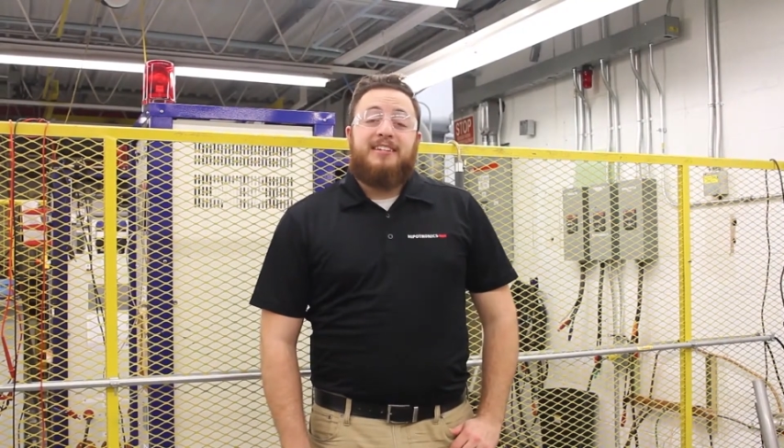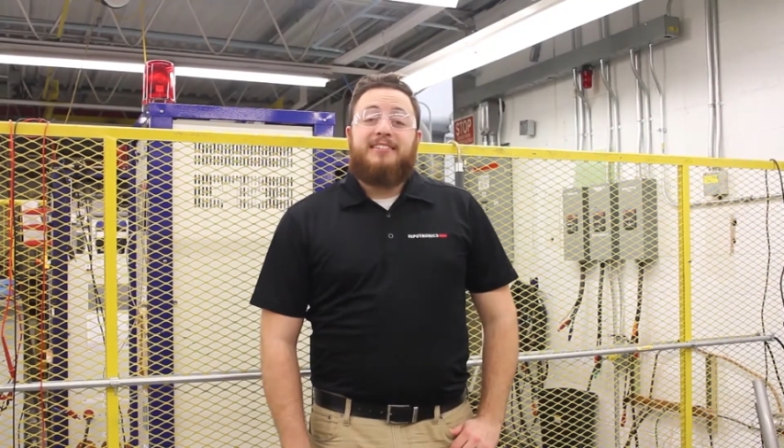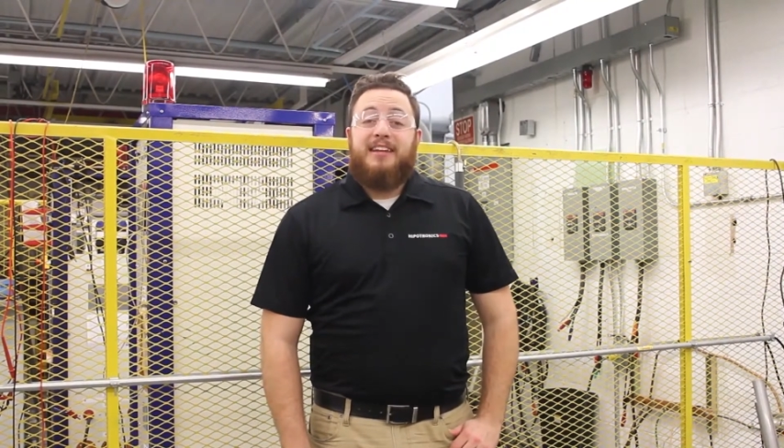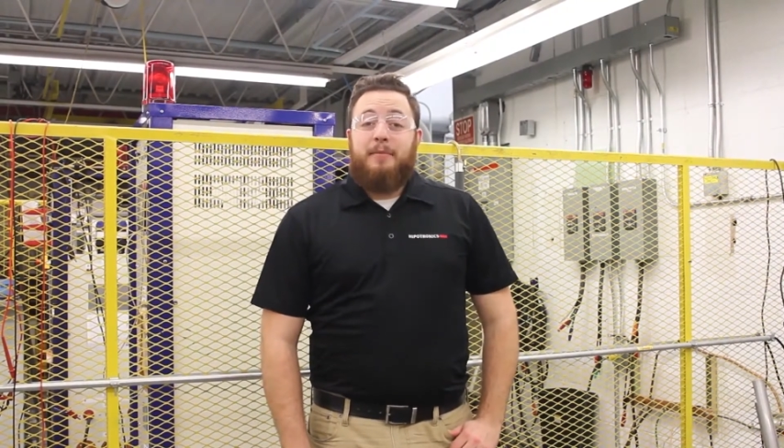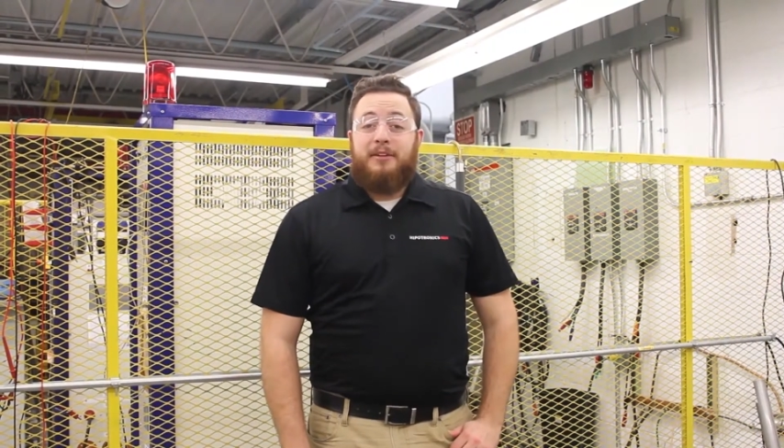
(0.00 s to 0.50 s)

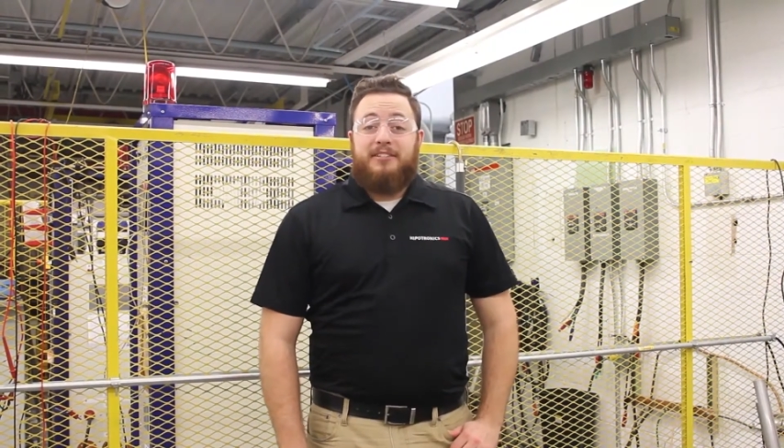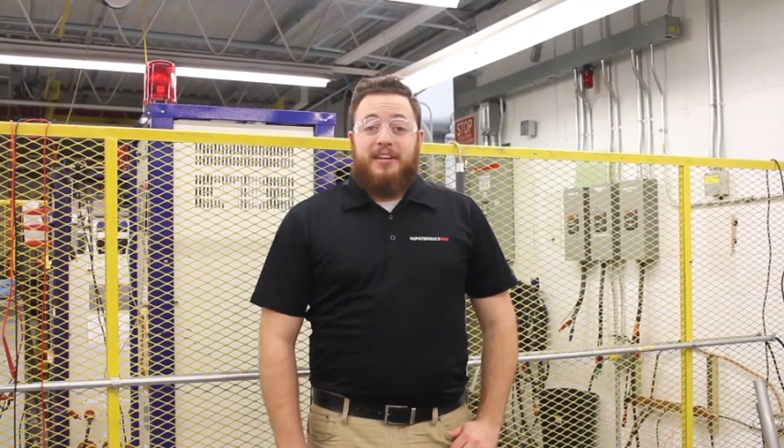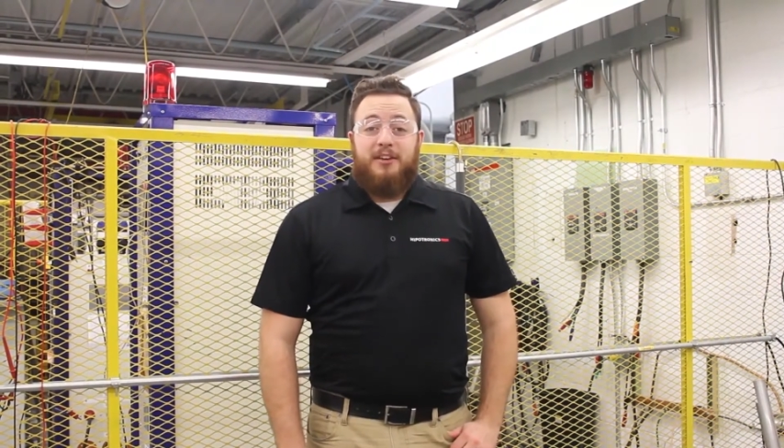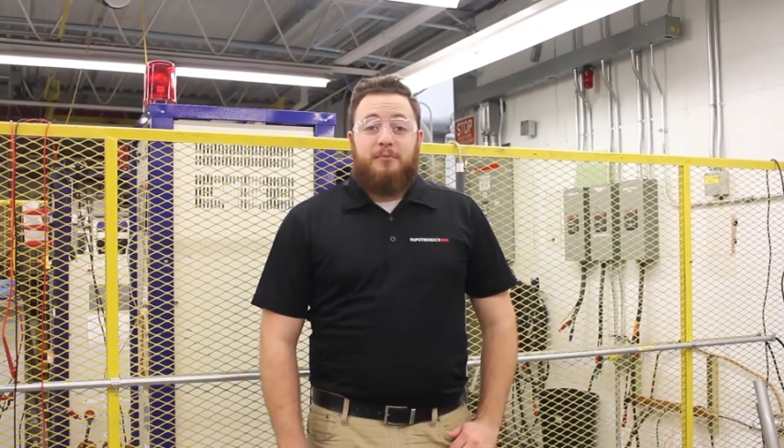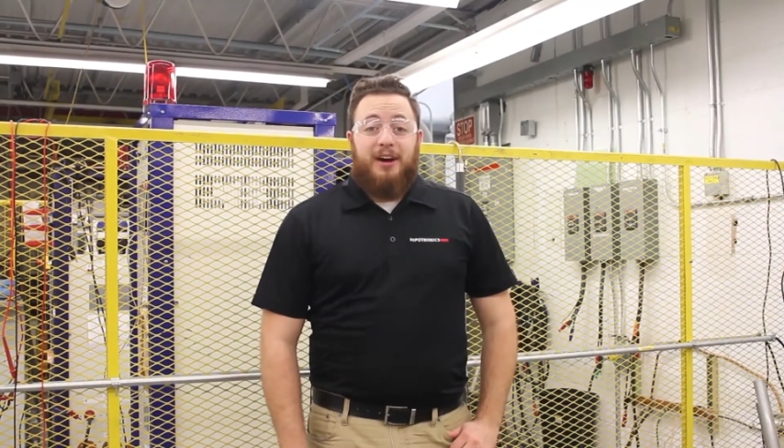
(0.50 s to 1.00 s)
Today I'm going to
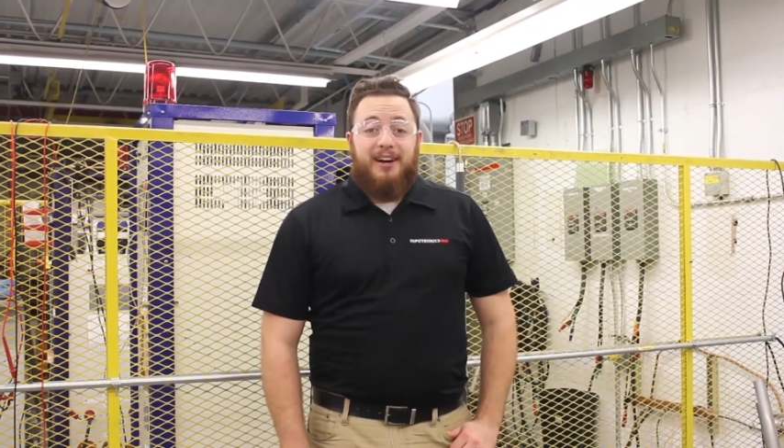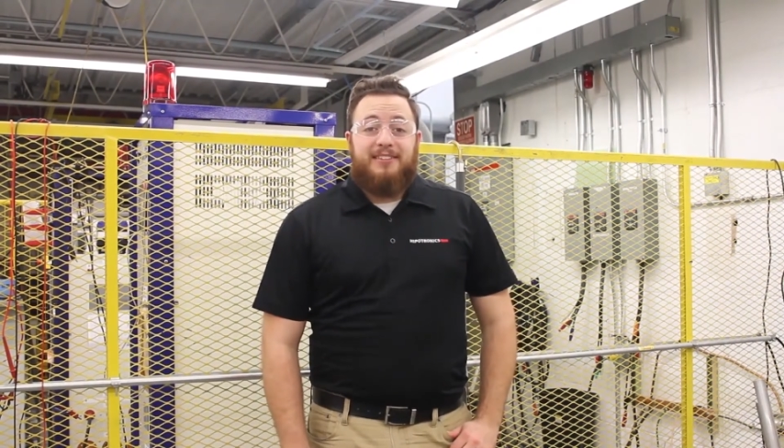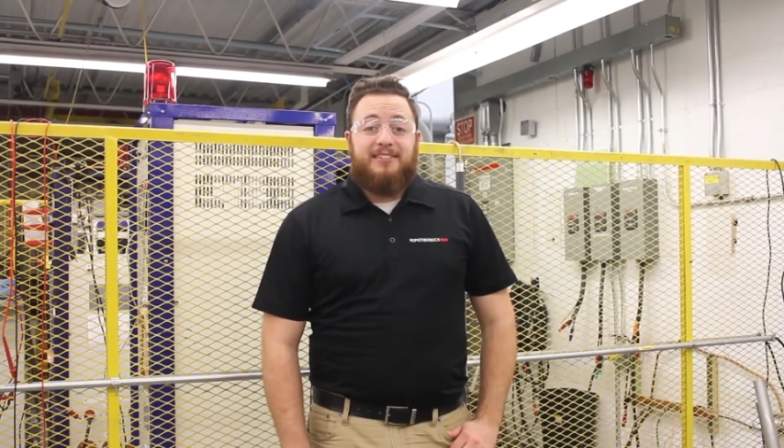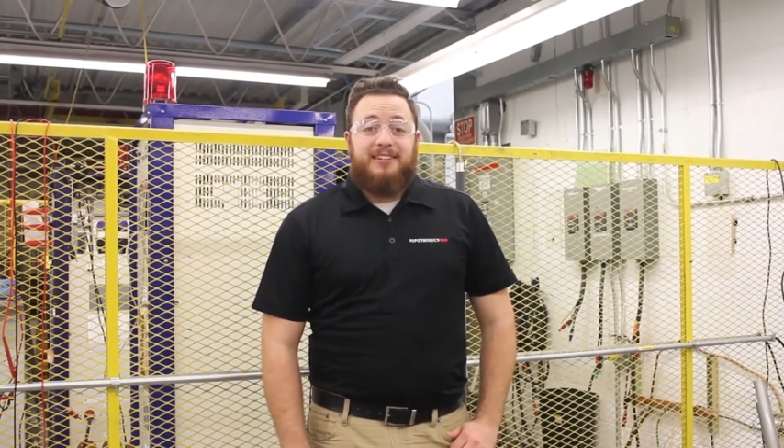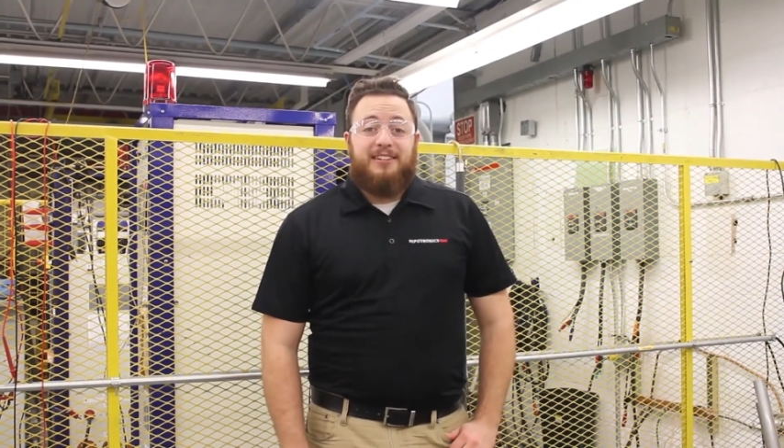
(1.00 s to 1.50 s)
take you behind
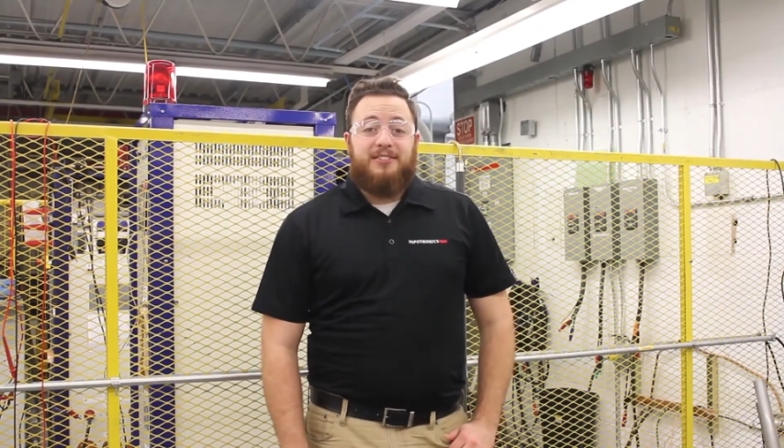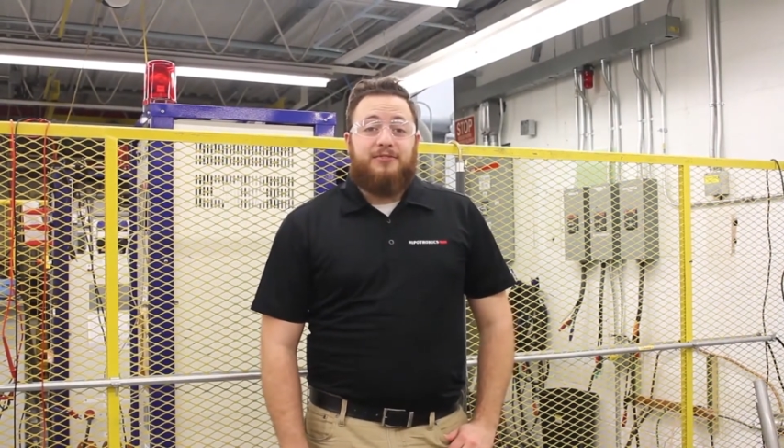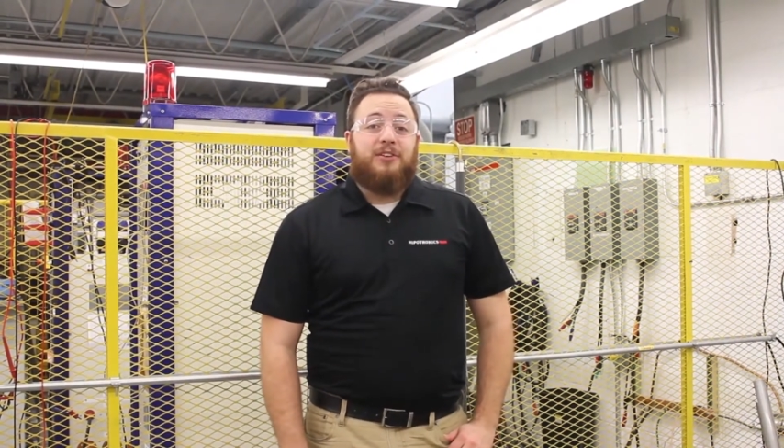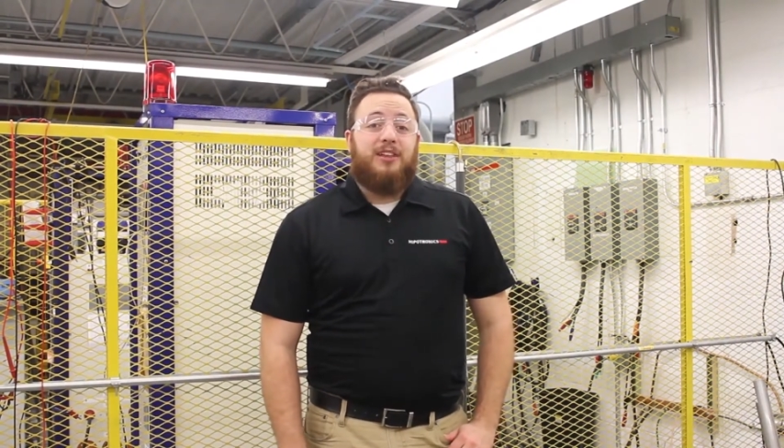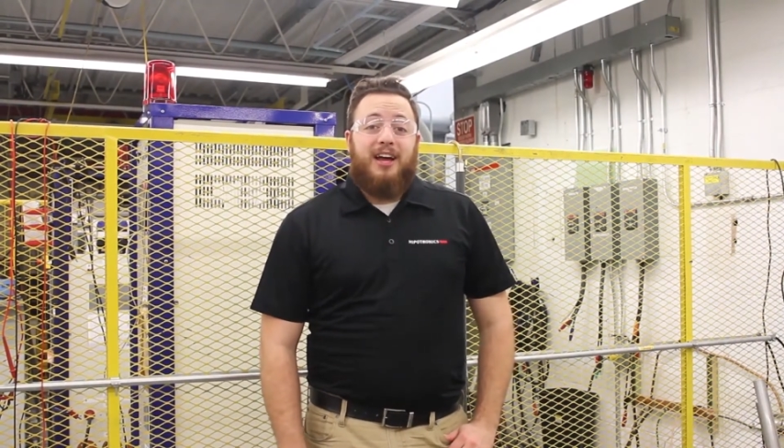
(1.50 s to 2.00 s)
the scenes
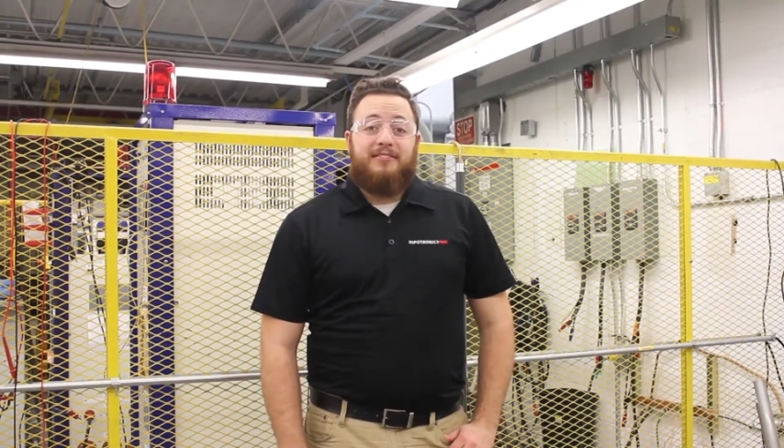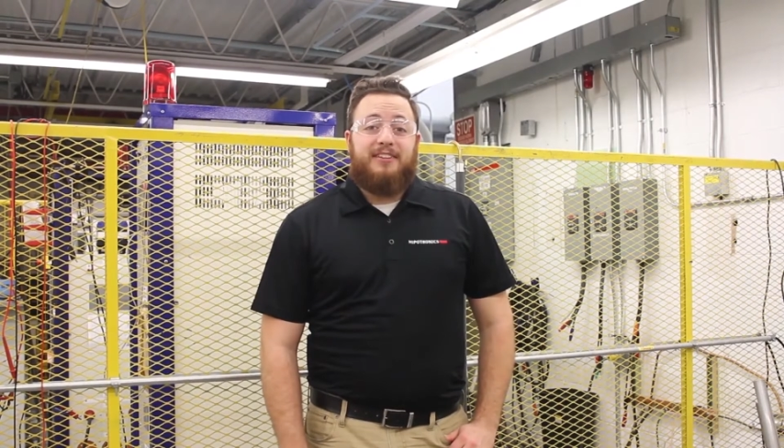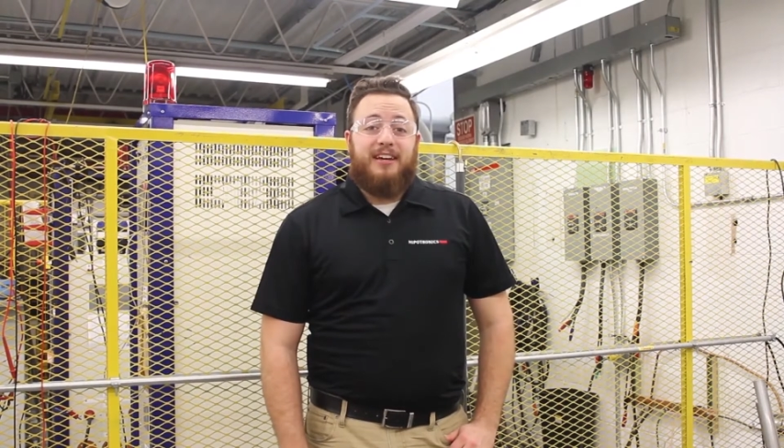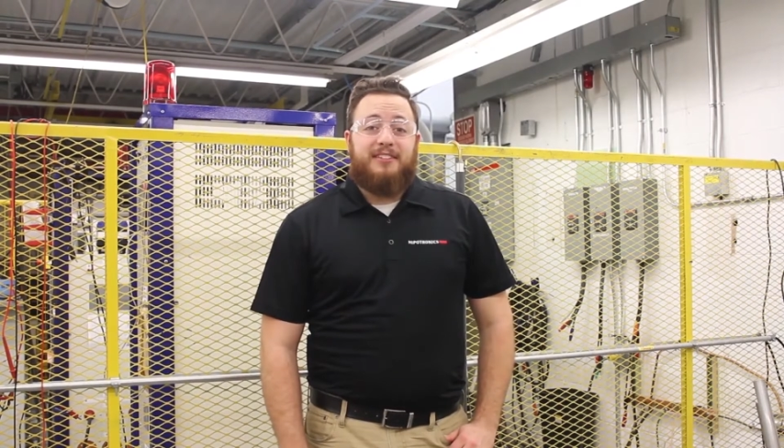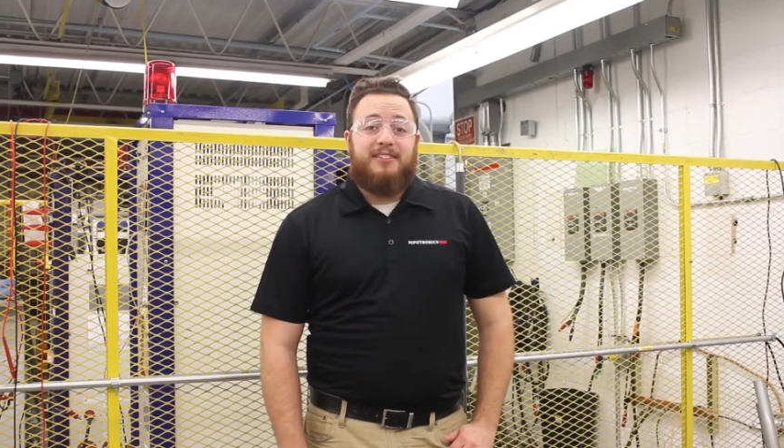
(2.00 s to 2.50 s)
for a live
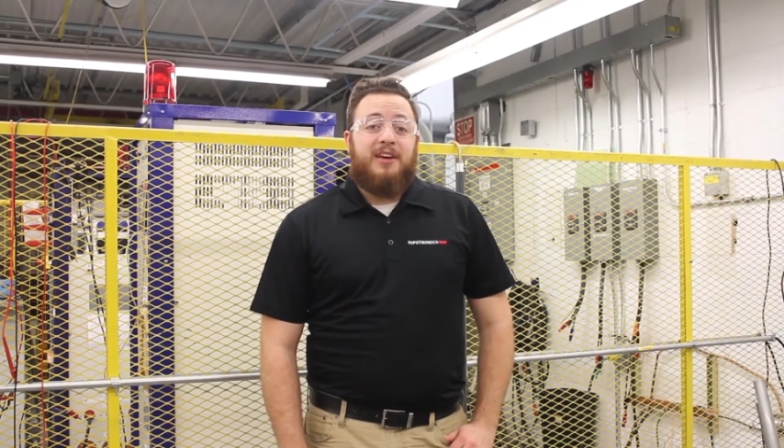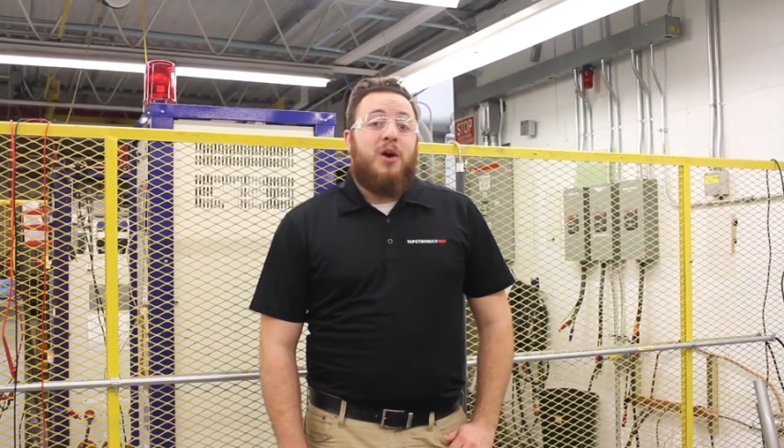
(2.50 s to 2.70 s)
test